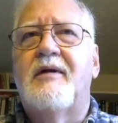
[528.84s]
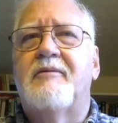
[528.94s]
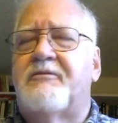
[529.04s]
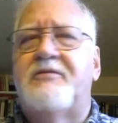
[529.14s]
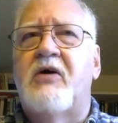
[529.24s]

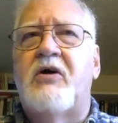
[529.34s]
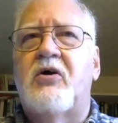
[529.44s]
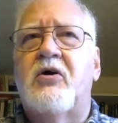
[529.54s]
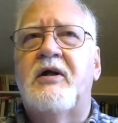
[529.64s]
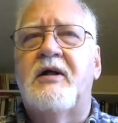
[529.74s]
very
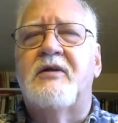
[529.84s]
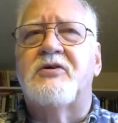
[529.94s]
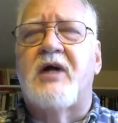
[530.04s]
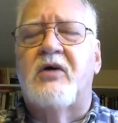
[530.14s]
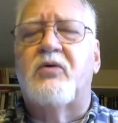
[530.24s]
early in the
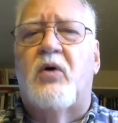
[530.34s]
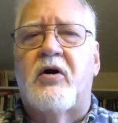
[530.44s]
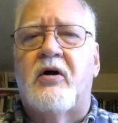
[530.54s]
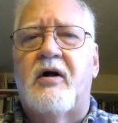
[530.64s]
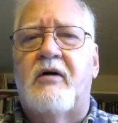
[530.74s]
second
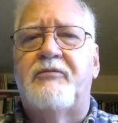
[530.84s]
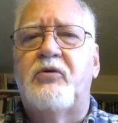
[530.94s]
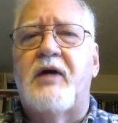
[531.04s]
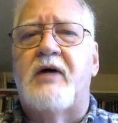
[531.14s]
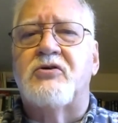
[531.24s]
quarter of
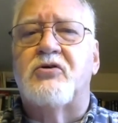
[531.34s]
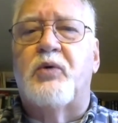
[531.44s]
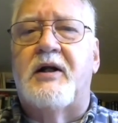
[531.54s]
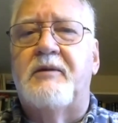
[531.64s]
2020.